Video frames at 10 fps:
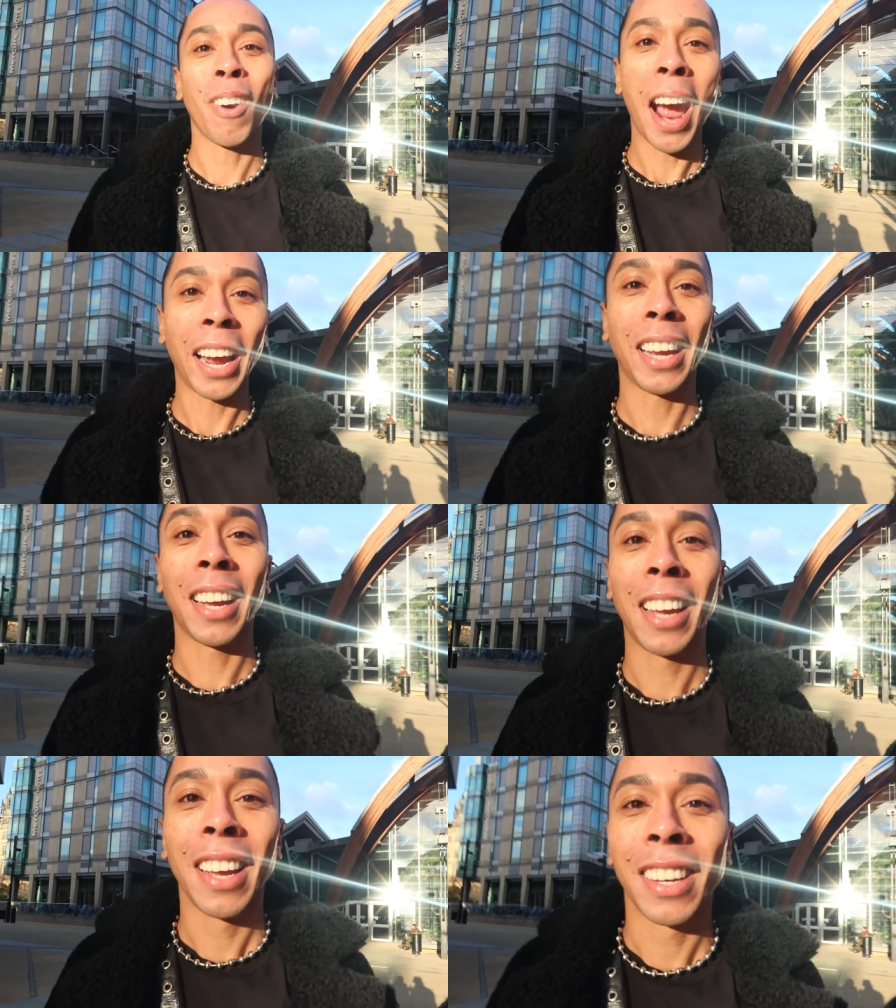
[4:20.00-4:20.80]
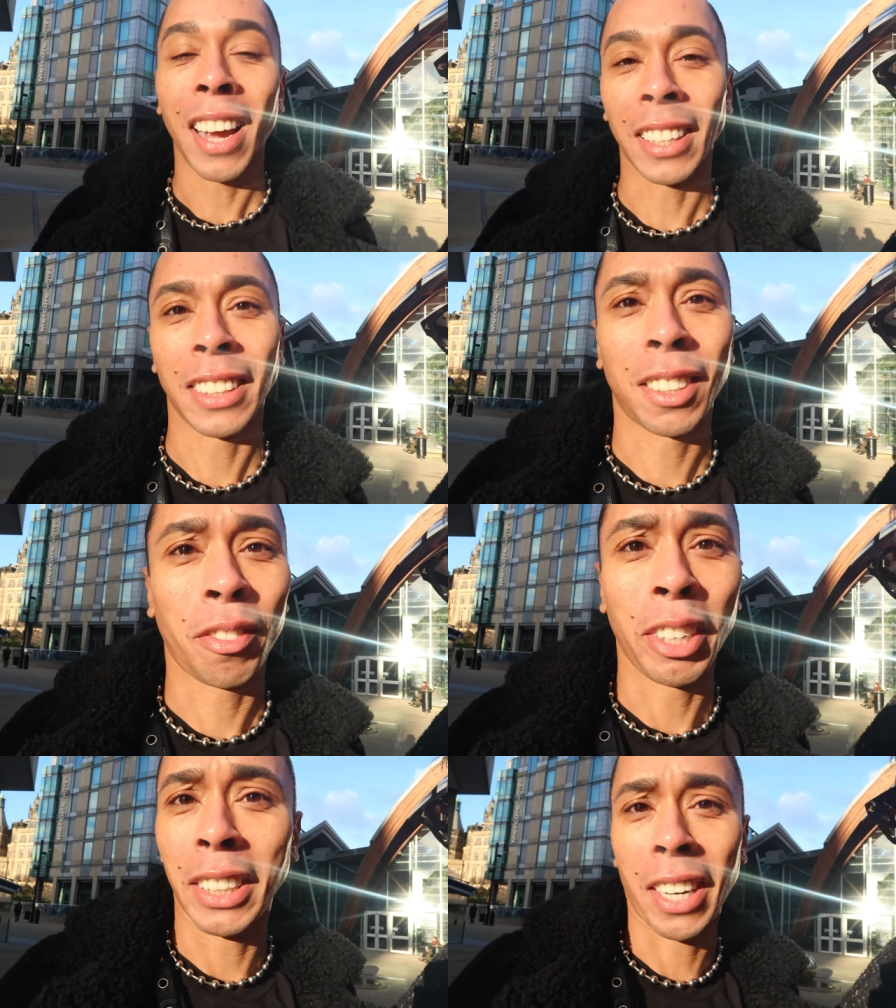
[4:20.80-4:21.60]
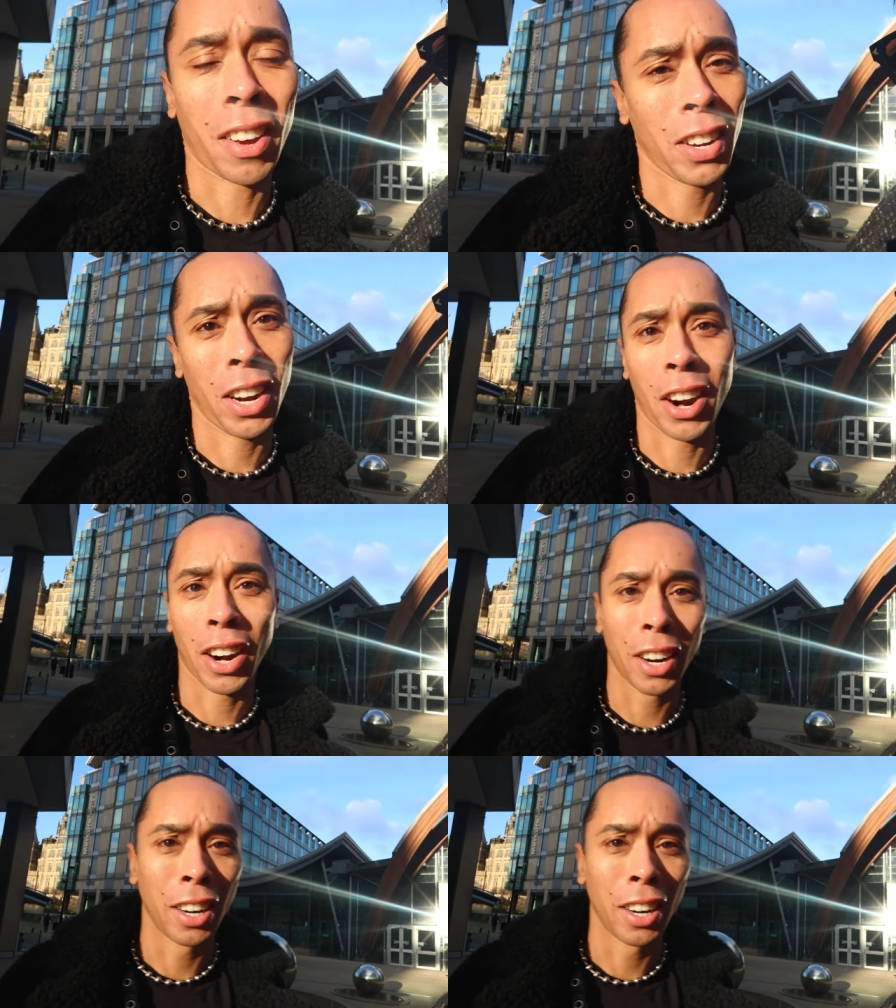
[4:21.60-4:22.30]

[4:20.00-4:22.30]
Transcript: Right. You guys, it's freezing out here.